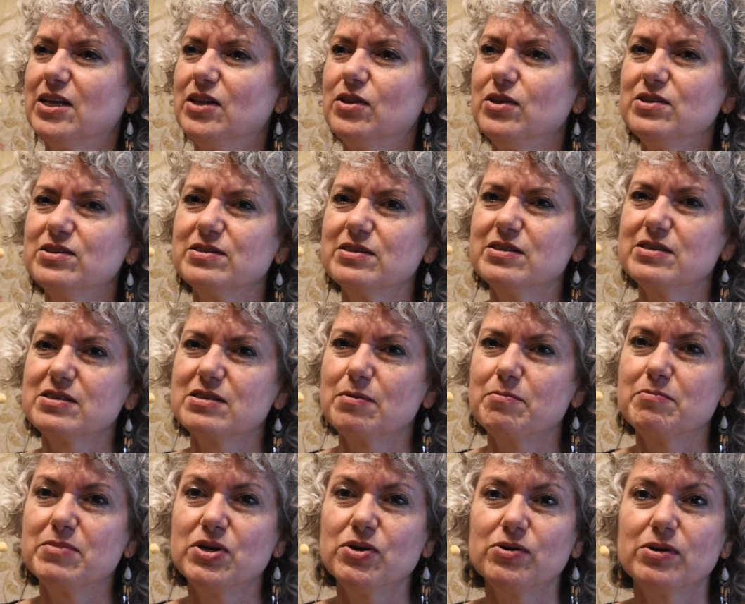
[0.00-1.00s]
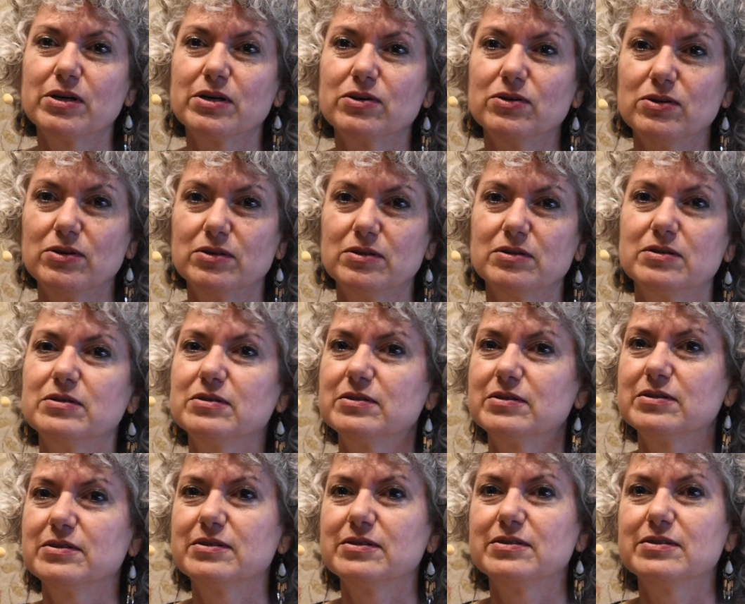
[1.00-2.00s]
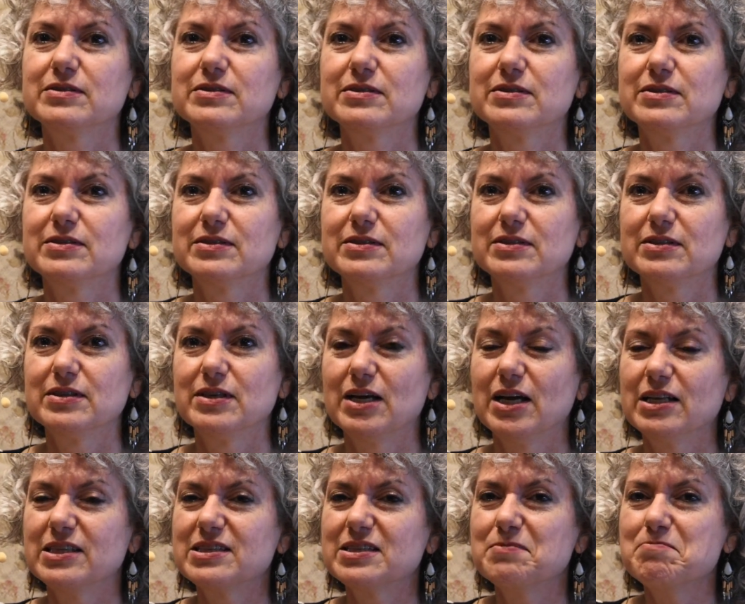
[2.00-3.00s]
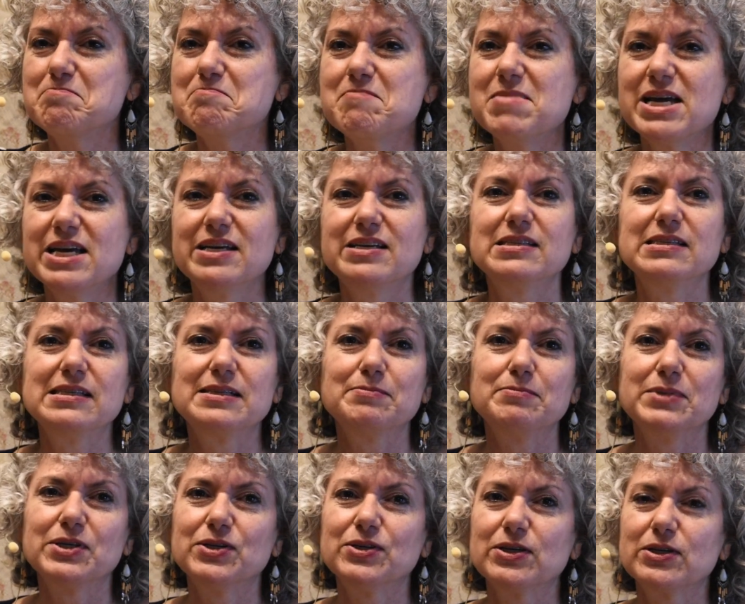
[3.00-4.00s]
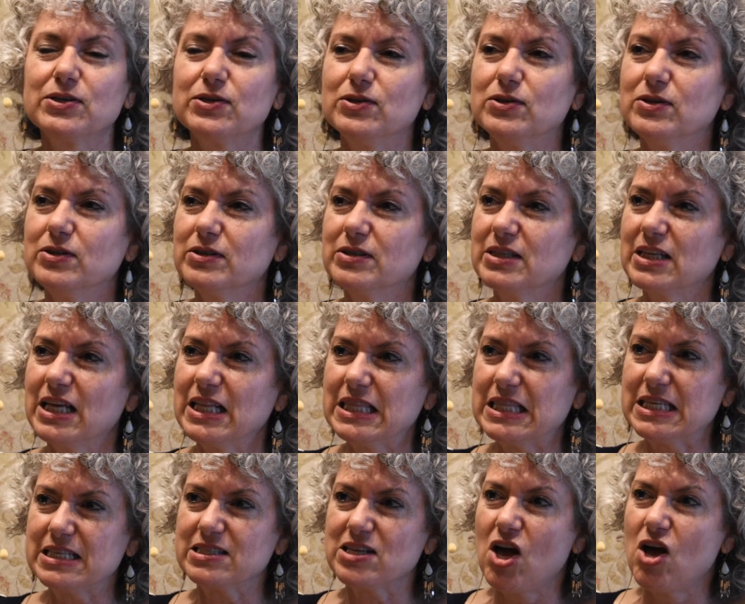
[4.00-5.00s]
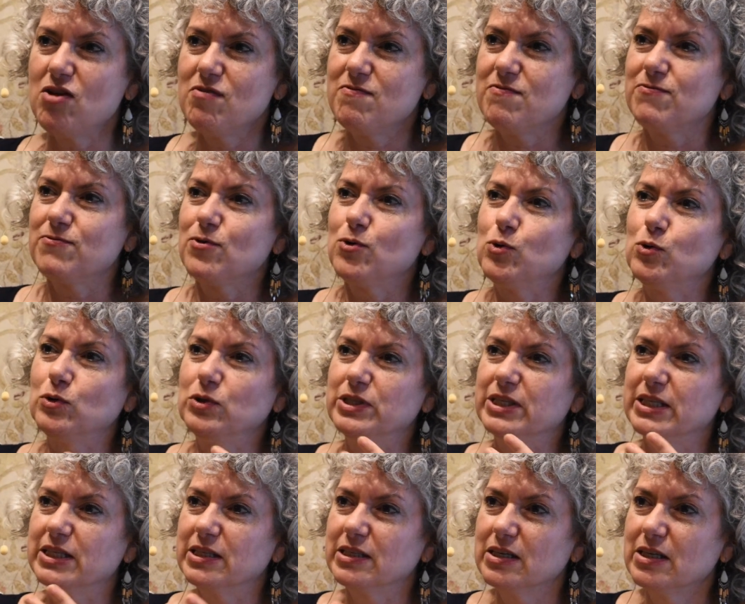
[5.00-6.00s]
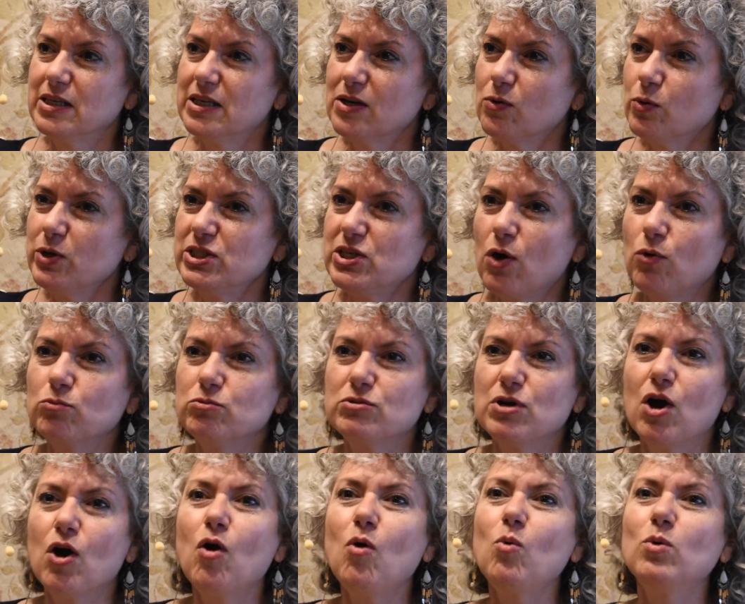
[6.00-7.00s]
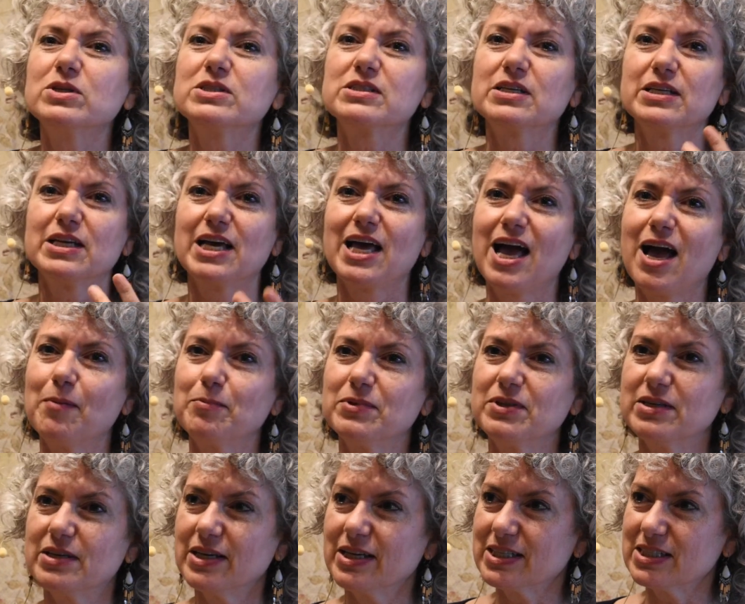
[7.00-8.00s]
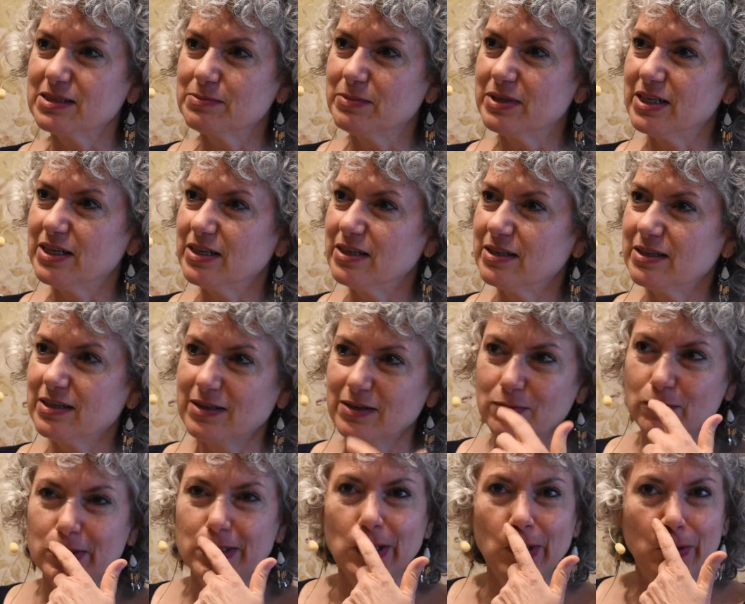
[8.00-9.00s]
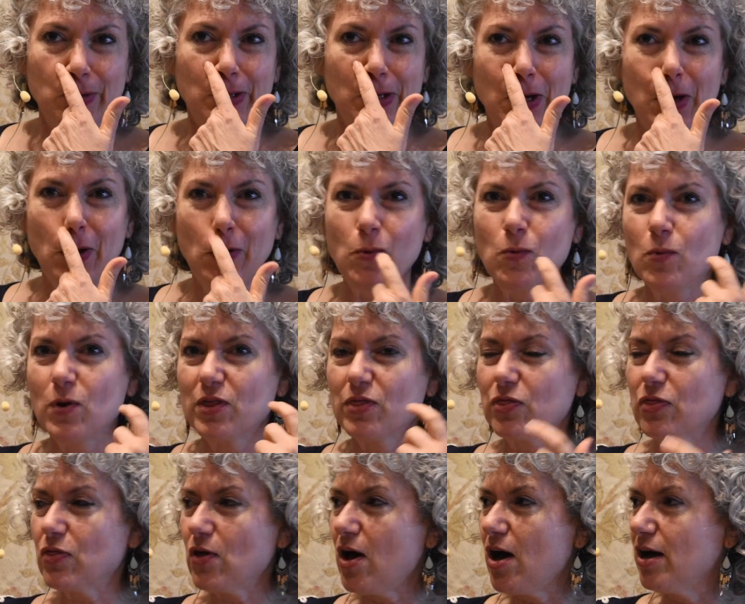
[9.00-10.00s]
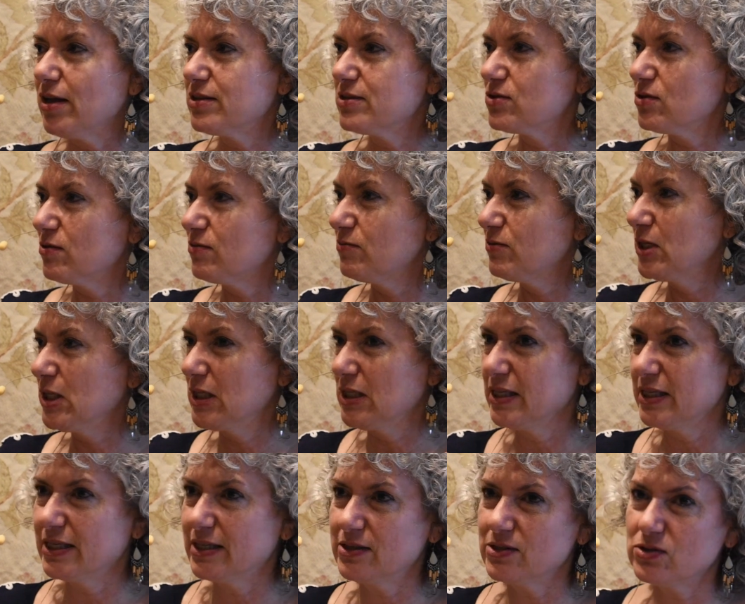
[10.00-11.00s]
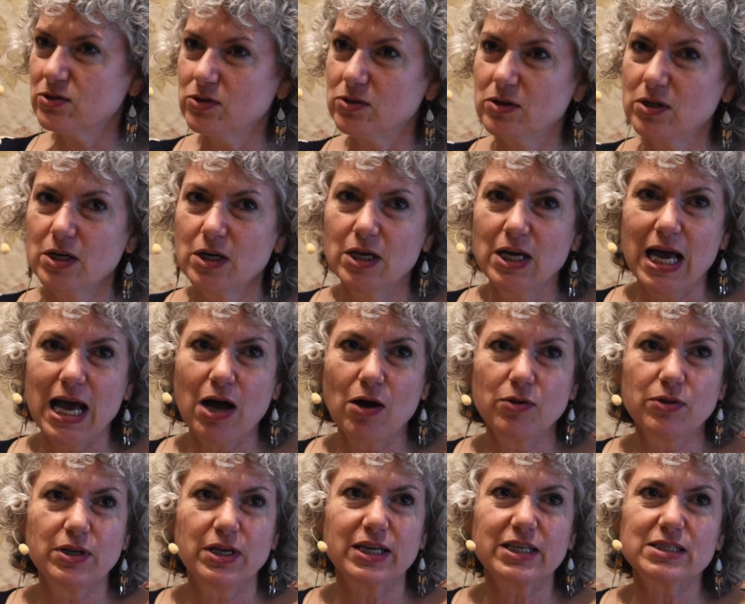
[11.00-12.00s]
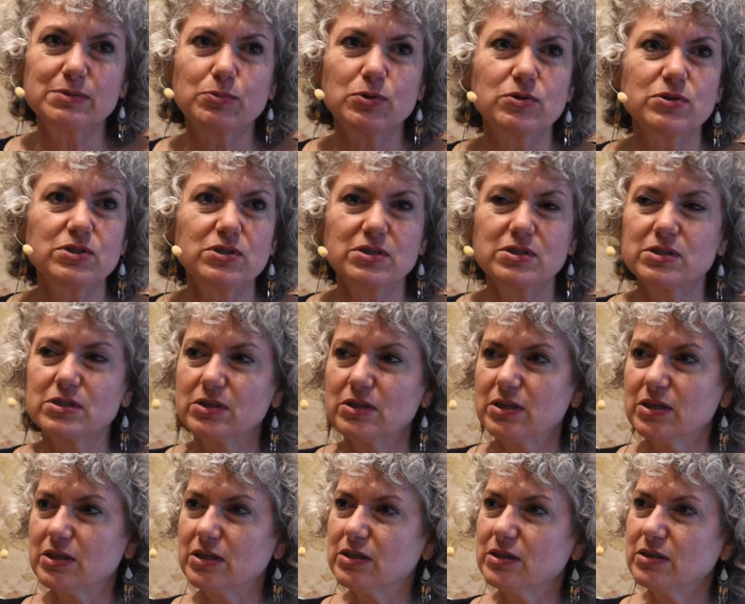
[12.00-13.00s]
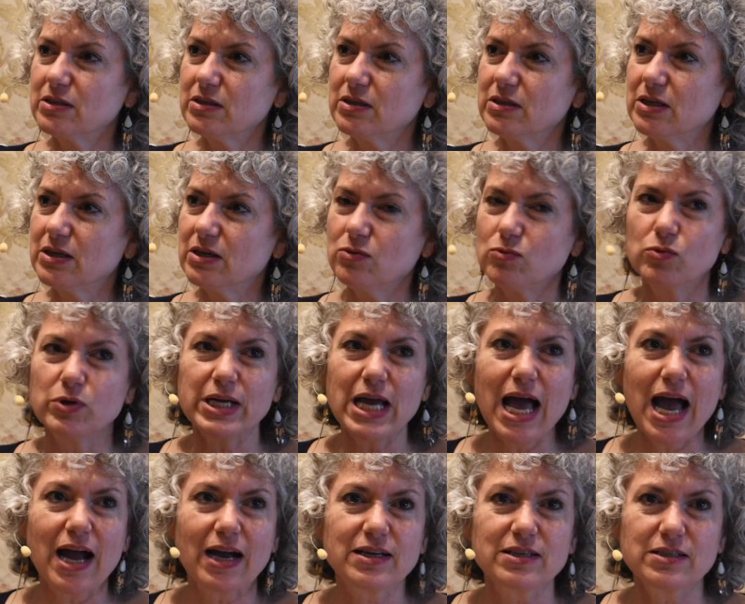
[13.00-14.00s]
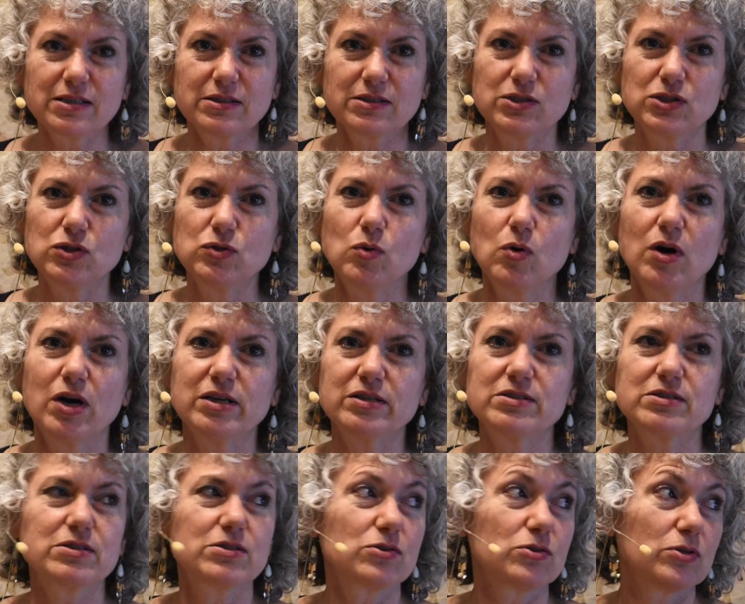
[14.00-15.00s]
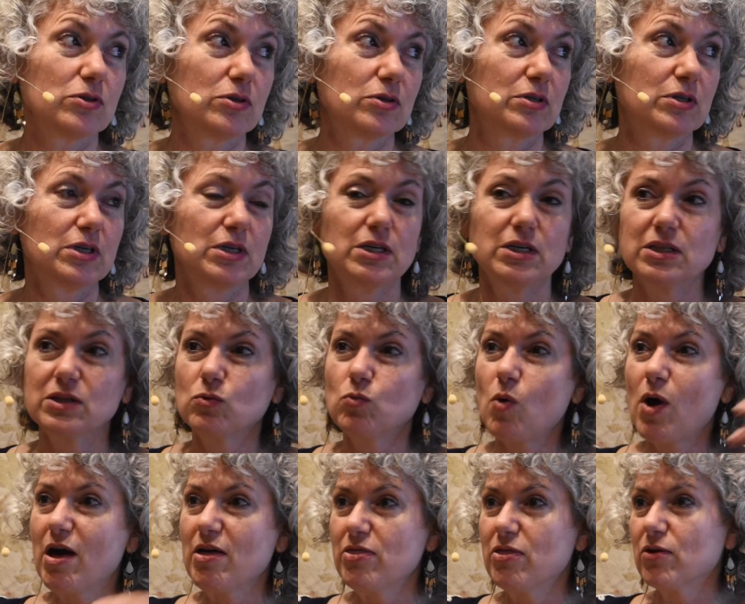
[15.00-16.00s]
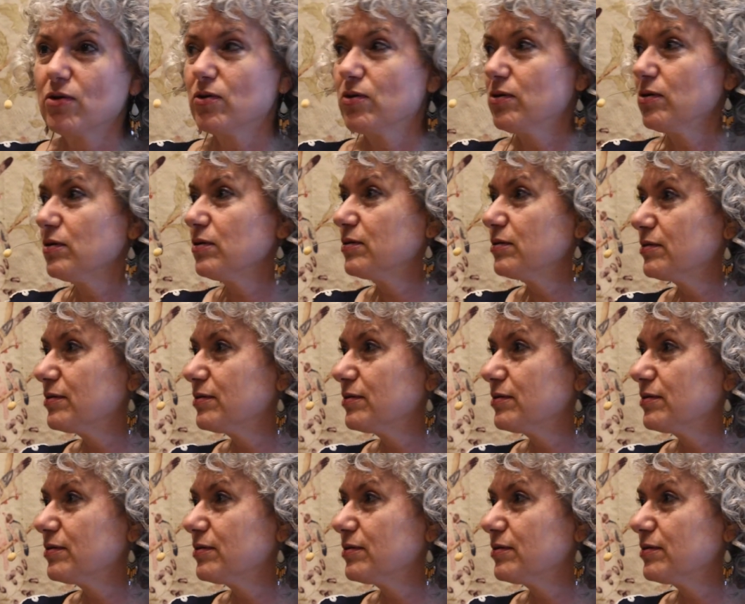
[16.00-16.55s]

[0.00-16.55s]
This is a miracle. It's an amazing miracle that this unfolding, we don't know what's going to happen the next minute. We don't know what thoughts or feelings or how the next person's going to react to us or the weather.